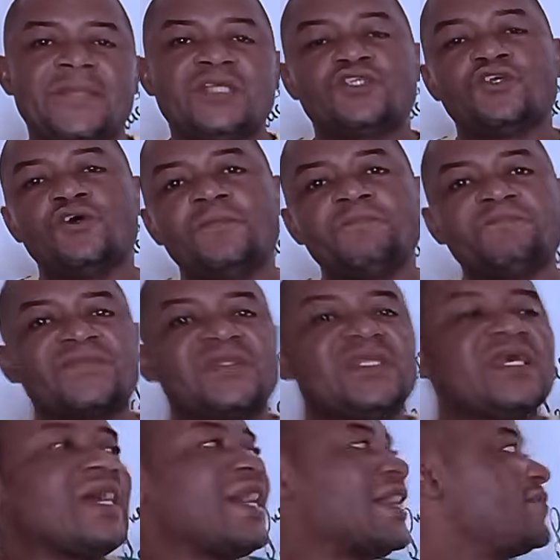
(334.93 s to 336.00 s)
So,
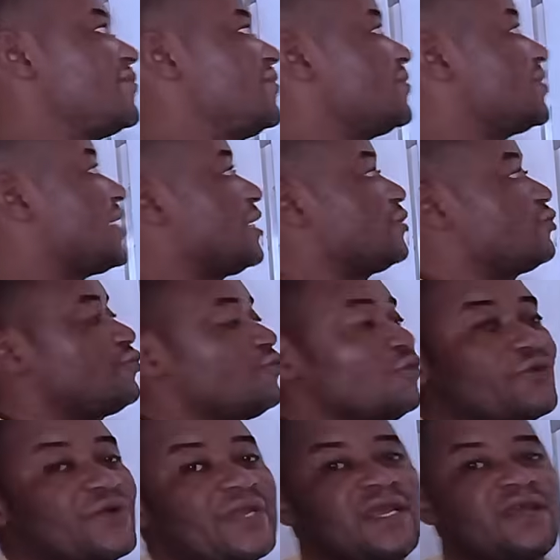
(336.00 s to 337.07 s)
the ideal gas
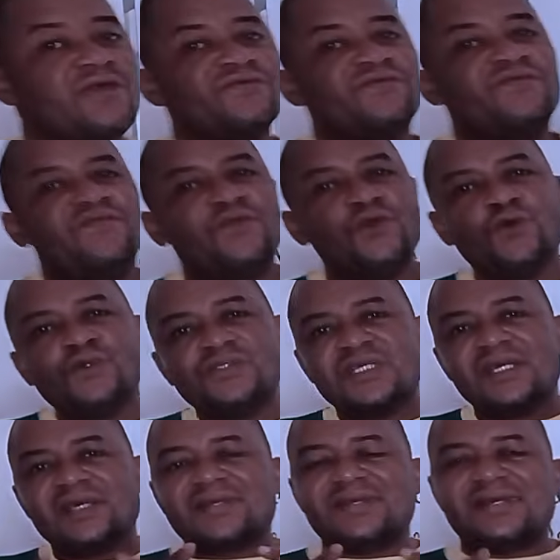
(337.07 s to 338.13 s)
theory viewed
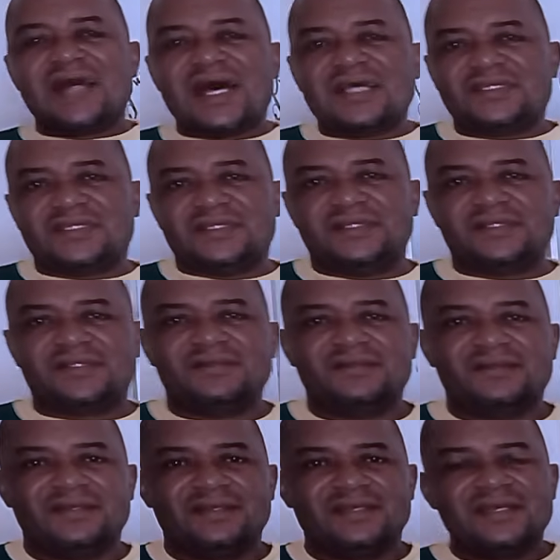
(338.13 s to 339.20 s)
gases
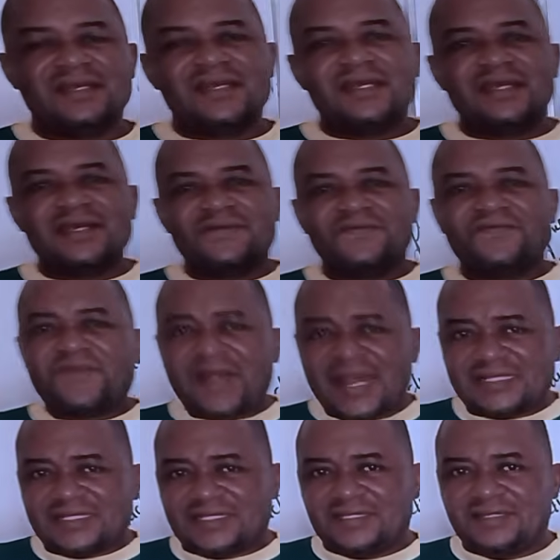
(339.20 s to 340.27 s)

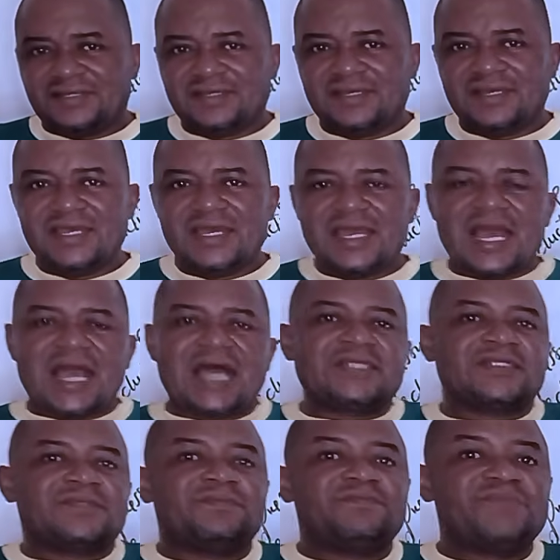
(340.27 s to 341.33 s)
first
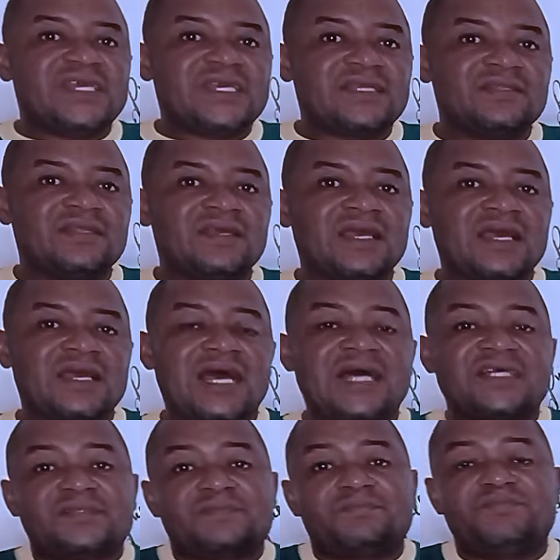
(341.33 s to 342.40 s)
as being
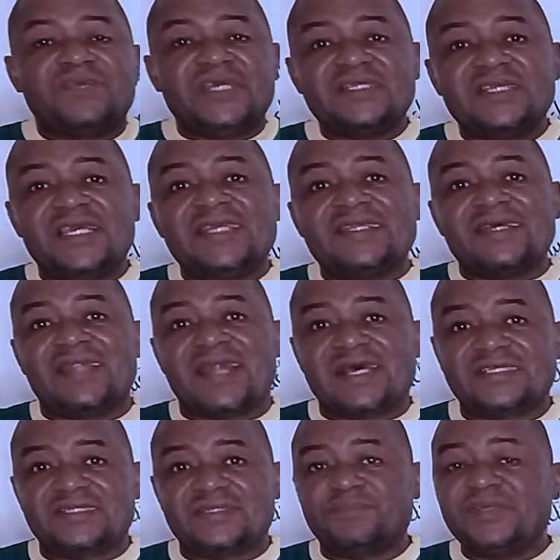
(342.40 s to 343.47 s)

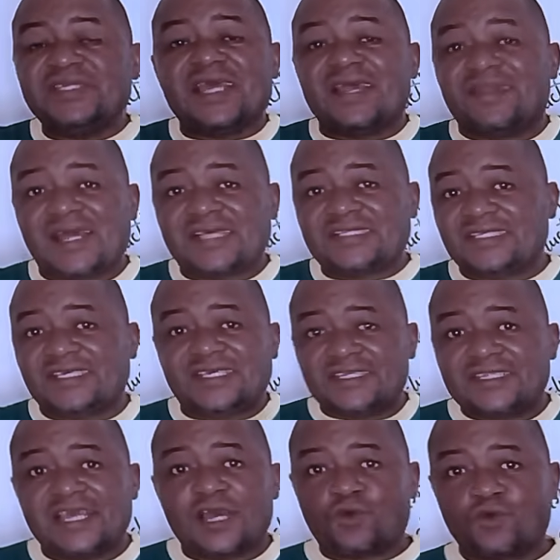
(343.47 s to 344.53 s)
elastic
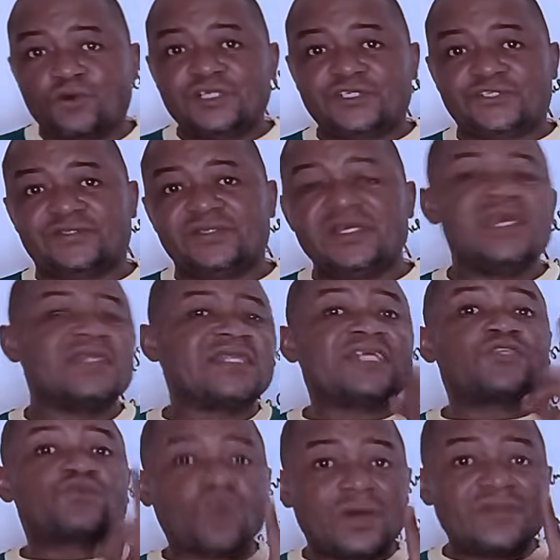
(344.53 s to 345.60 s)
in their collision.
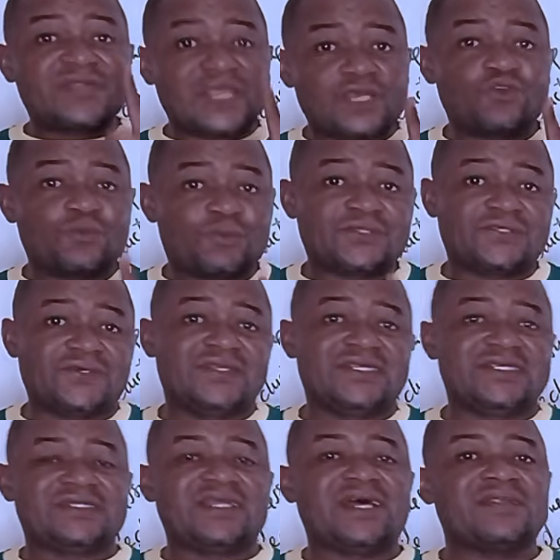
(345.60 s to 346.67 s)
That's one thing you must
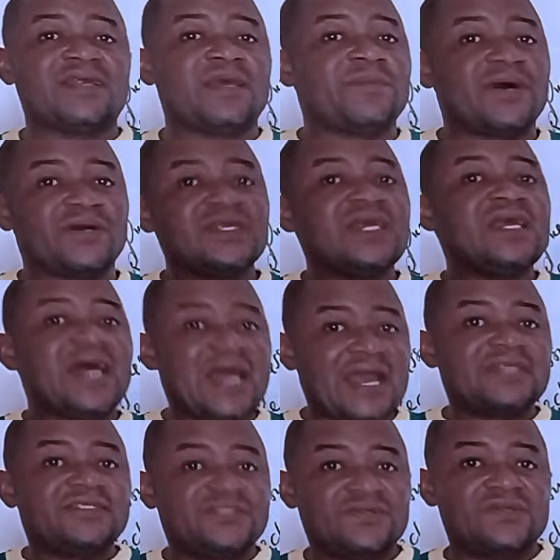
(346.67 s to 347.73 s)
understand about
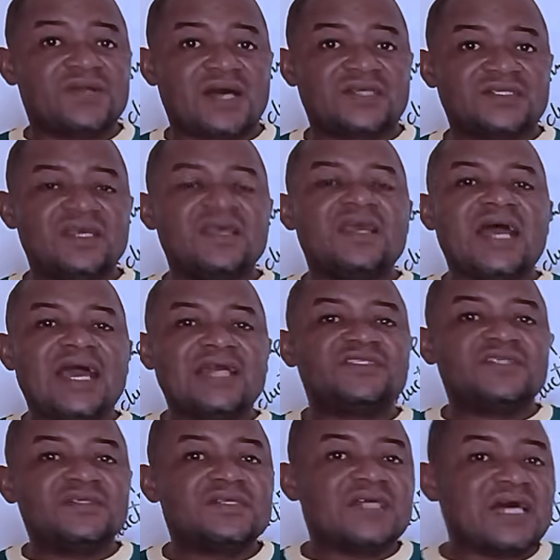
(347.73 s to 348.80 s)
ideal gas.
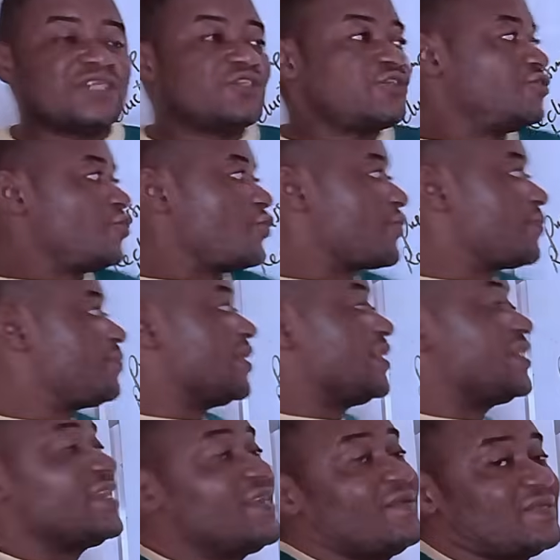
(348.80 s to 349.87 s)
Ideal gas theory
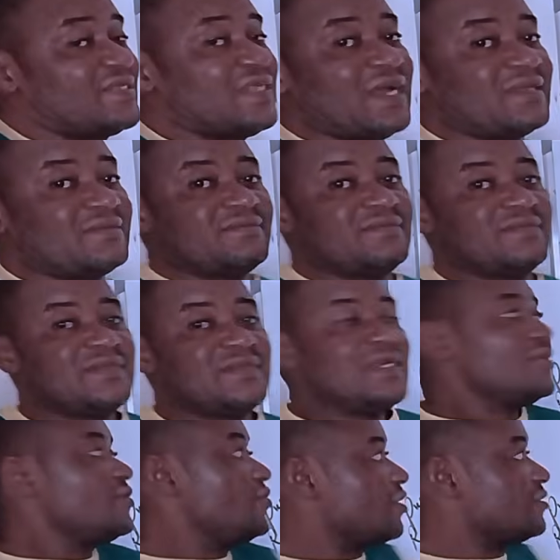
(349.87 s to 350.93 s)
believes that
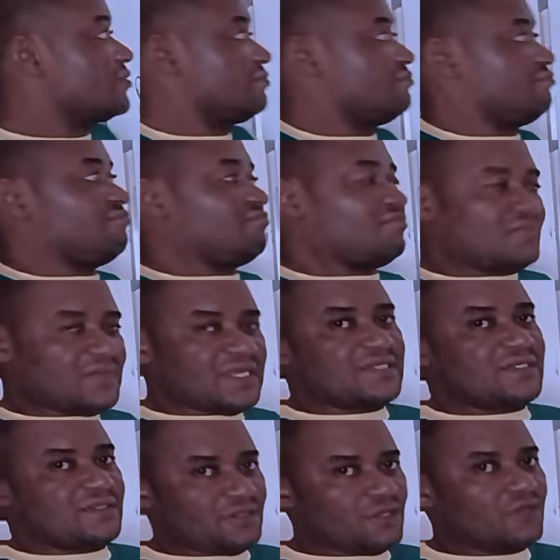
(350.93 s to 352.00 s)
not
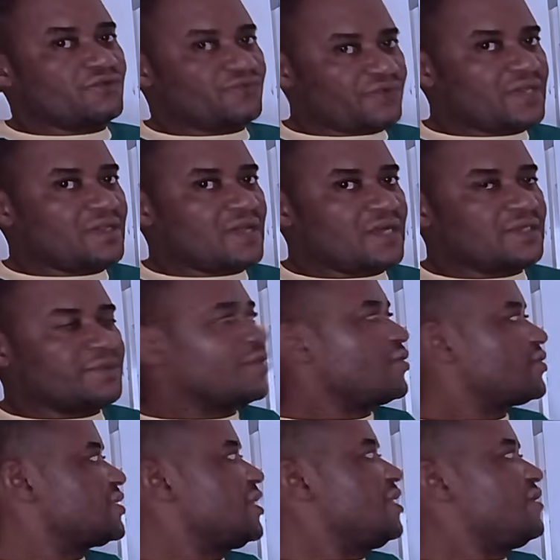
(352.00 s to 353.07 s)
real gas,
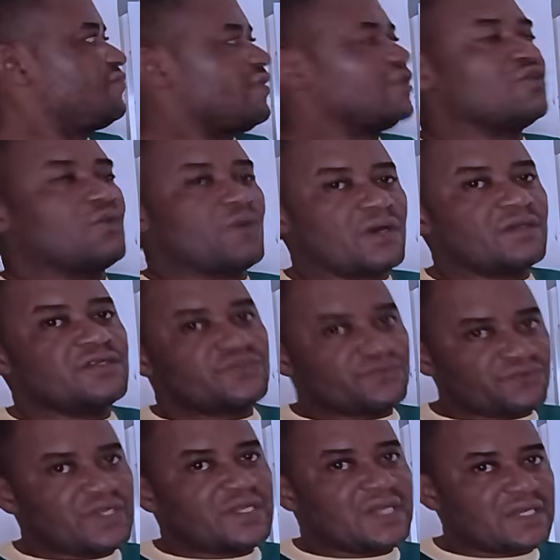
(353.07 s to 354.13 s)
because van der Waals is
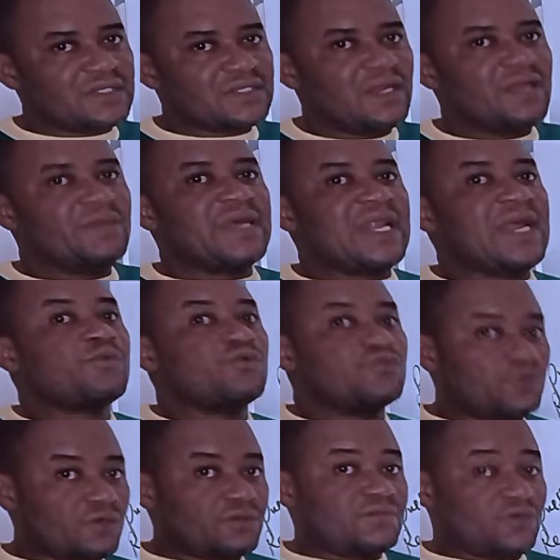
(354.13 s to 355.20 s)
real gas. But I'm
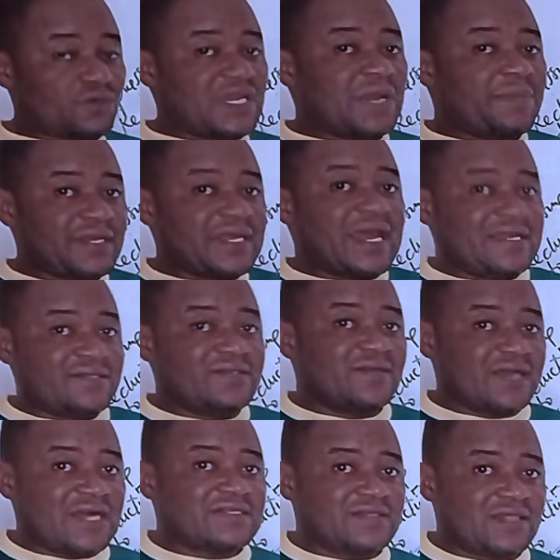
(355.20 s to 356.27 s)
talking about ideal
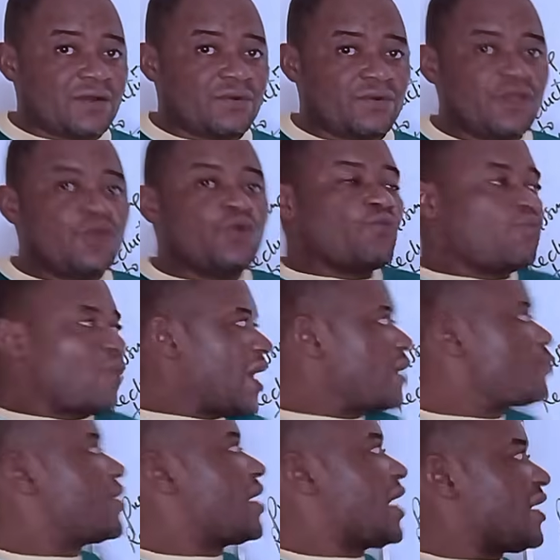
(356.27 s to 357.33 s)
gas now. Why
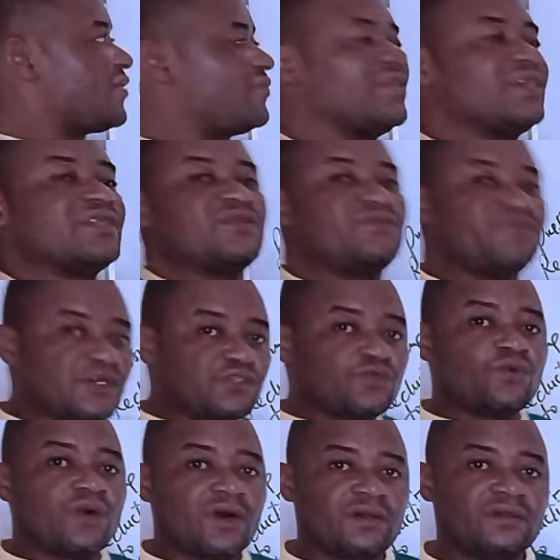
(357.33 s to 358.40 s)
we have the van der
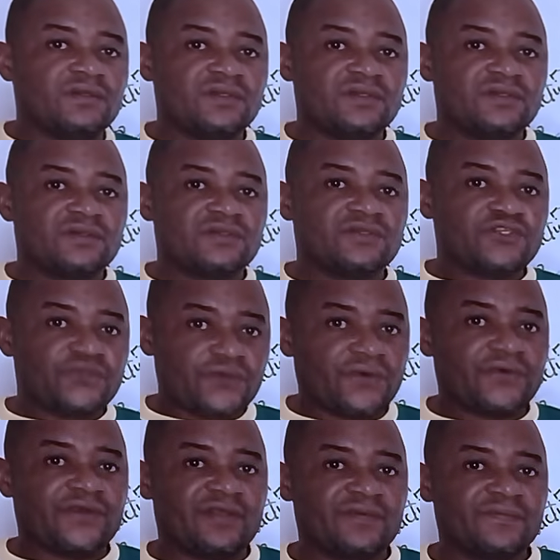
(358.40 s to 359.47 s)
Waals
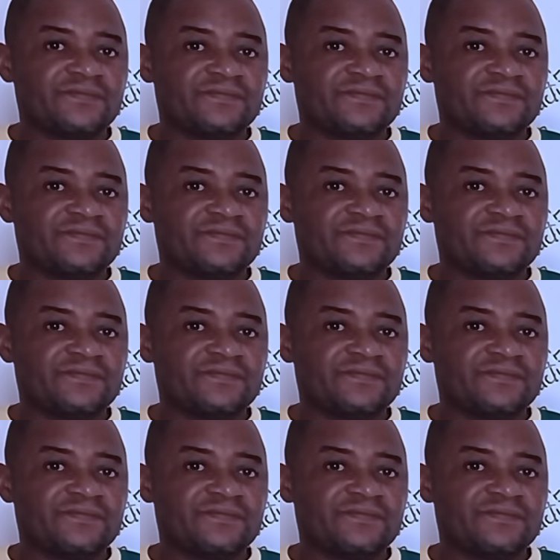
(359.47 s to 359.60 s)
theory.